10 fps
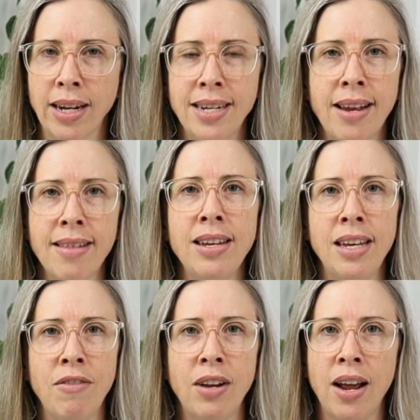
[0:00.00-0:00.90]
It doesn't
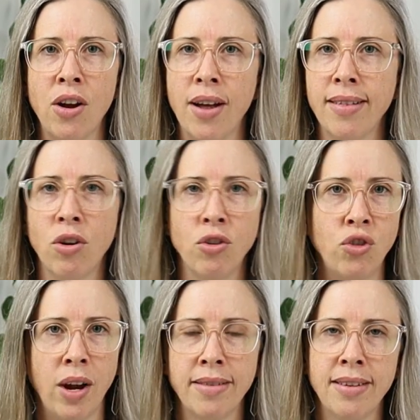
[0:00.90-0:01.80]
give it a nice
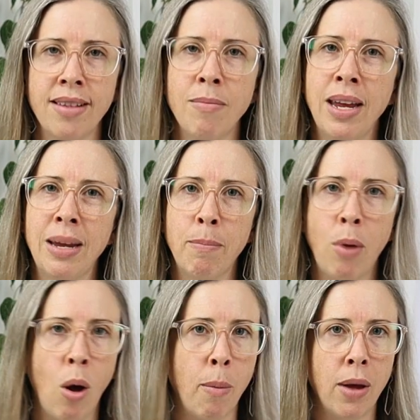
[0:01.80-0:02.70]
contrast. It doesn't make it
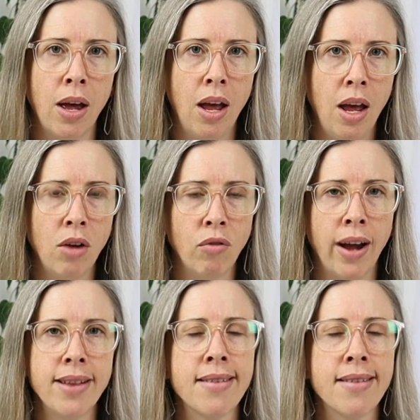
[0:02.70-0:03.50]
pop, right?